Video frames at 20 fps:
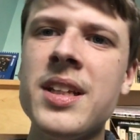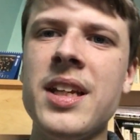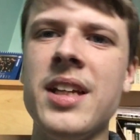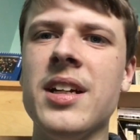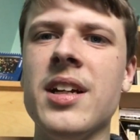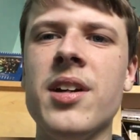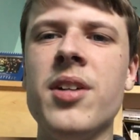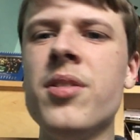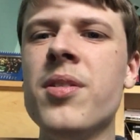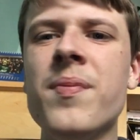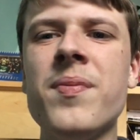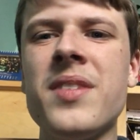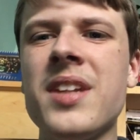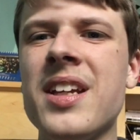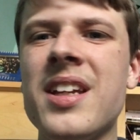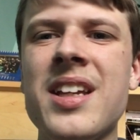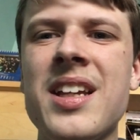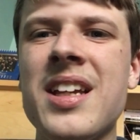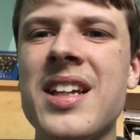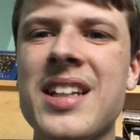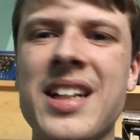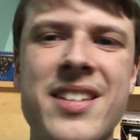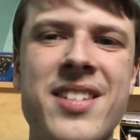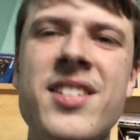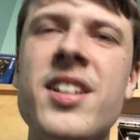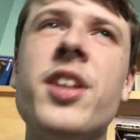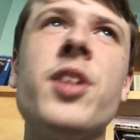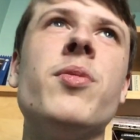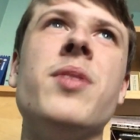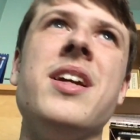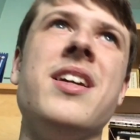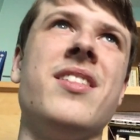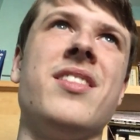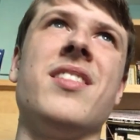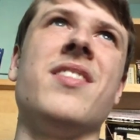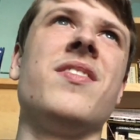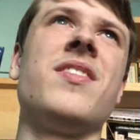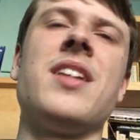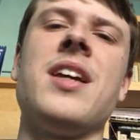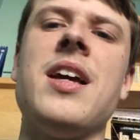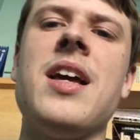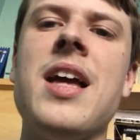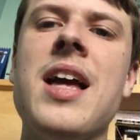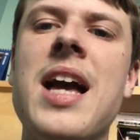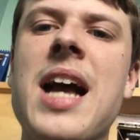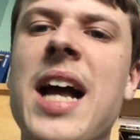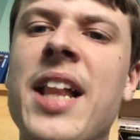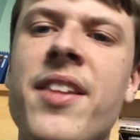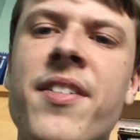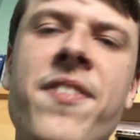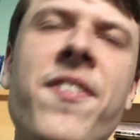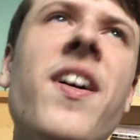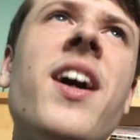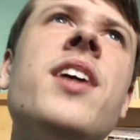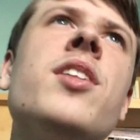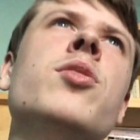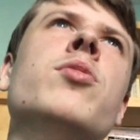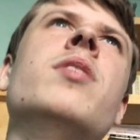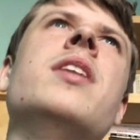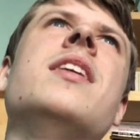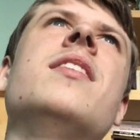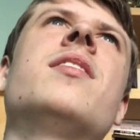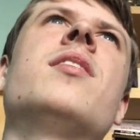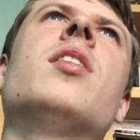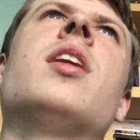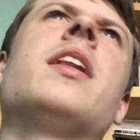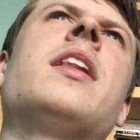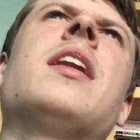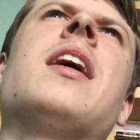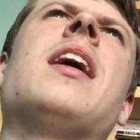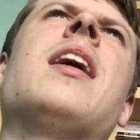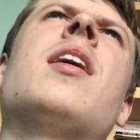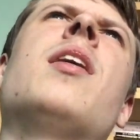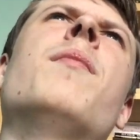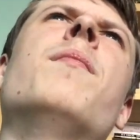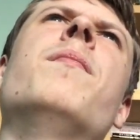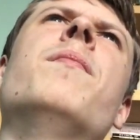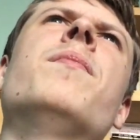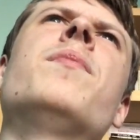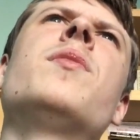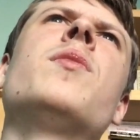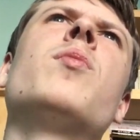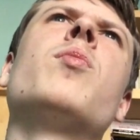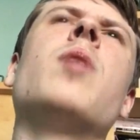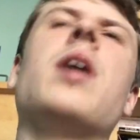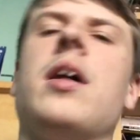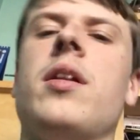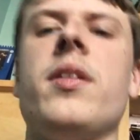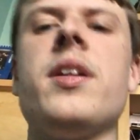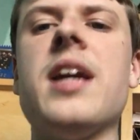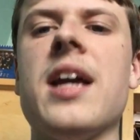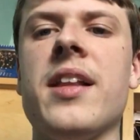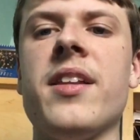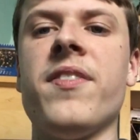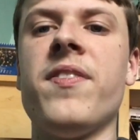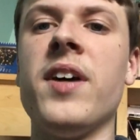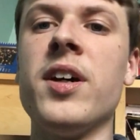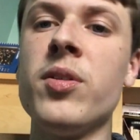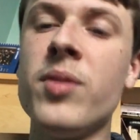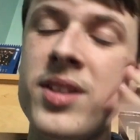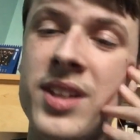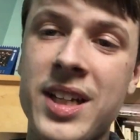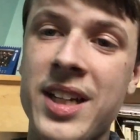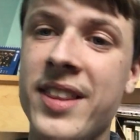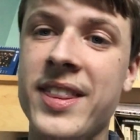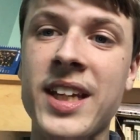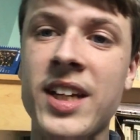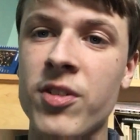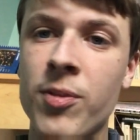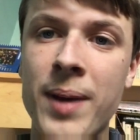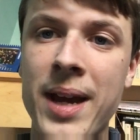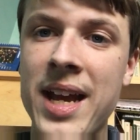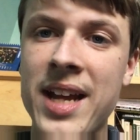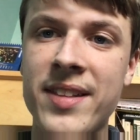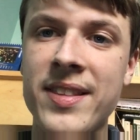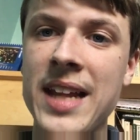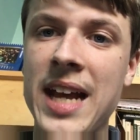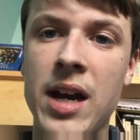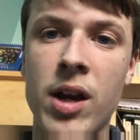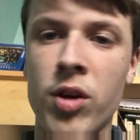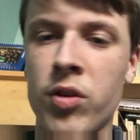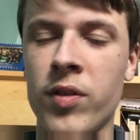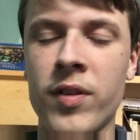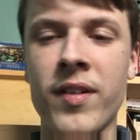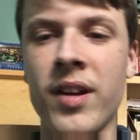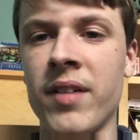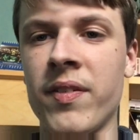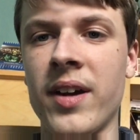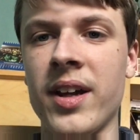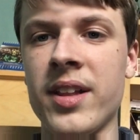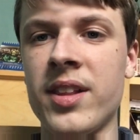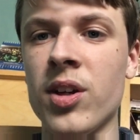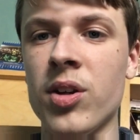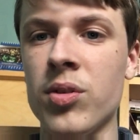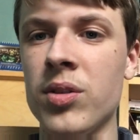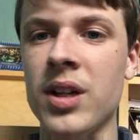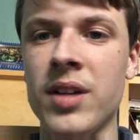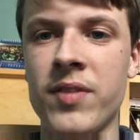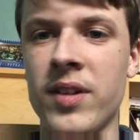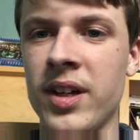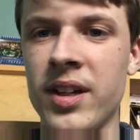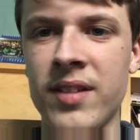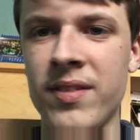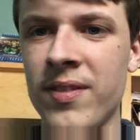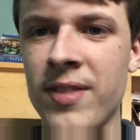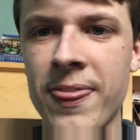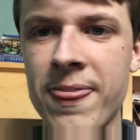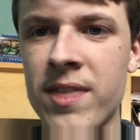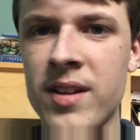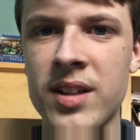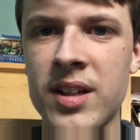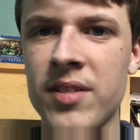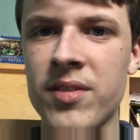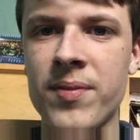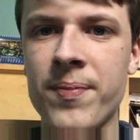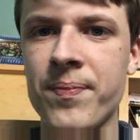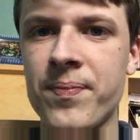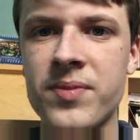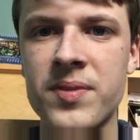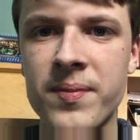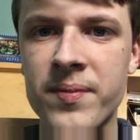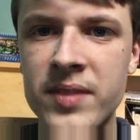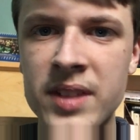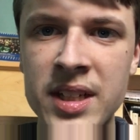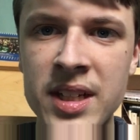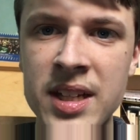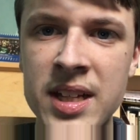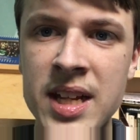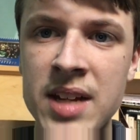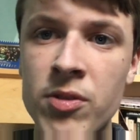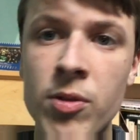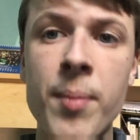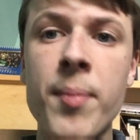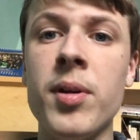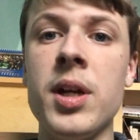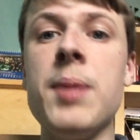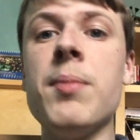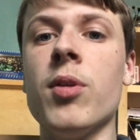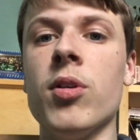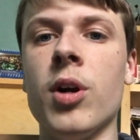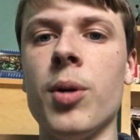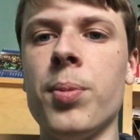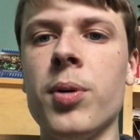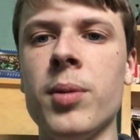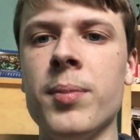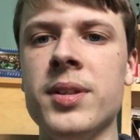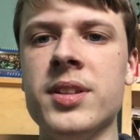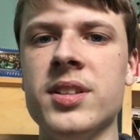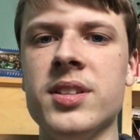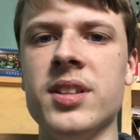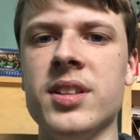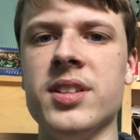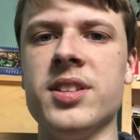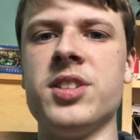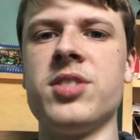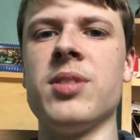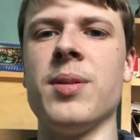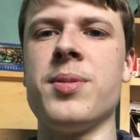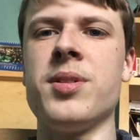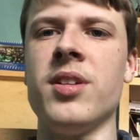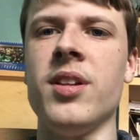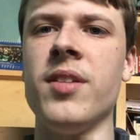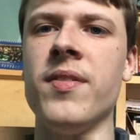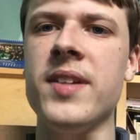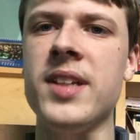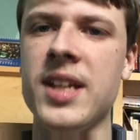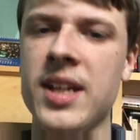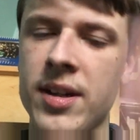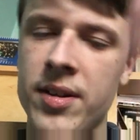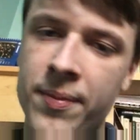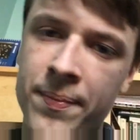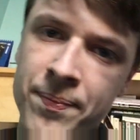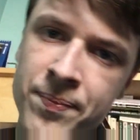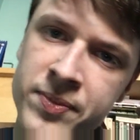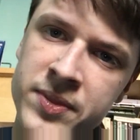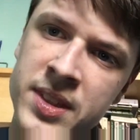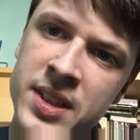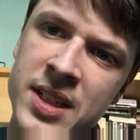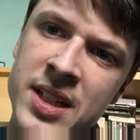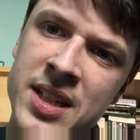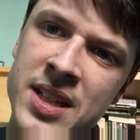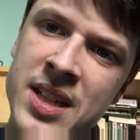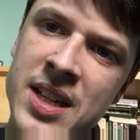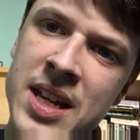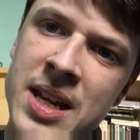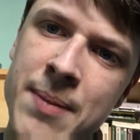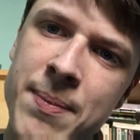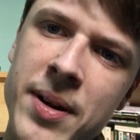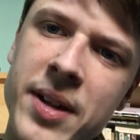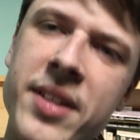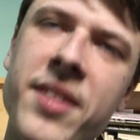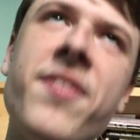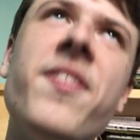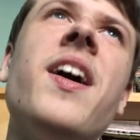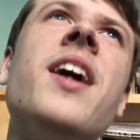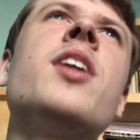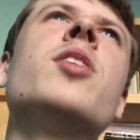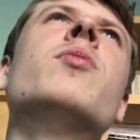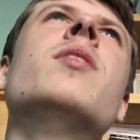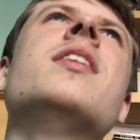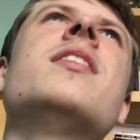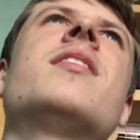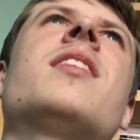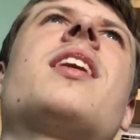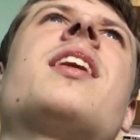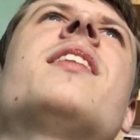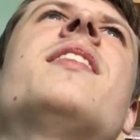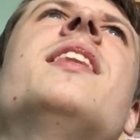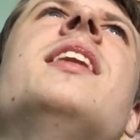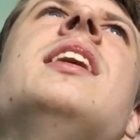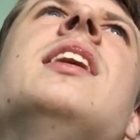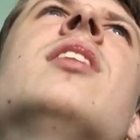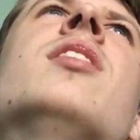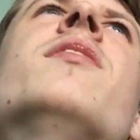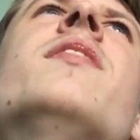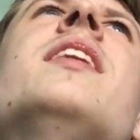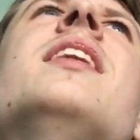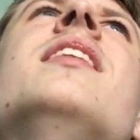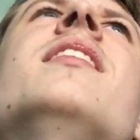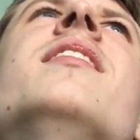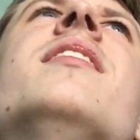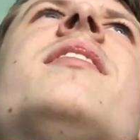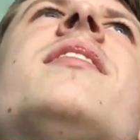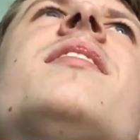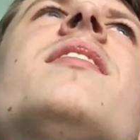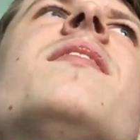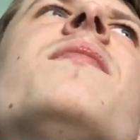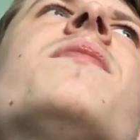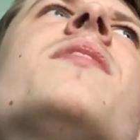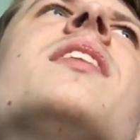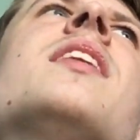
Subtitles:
You know, that's another reason. And the final reason, and the final reason I can think of in my head now, if I remember any more, I'll put them in the description of the video. But the final reason I can think of is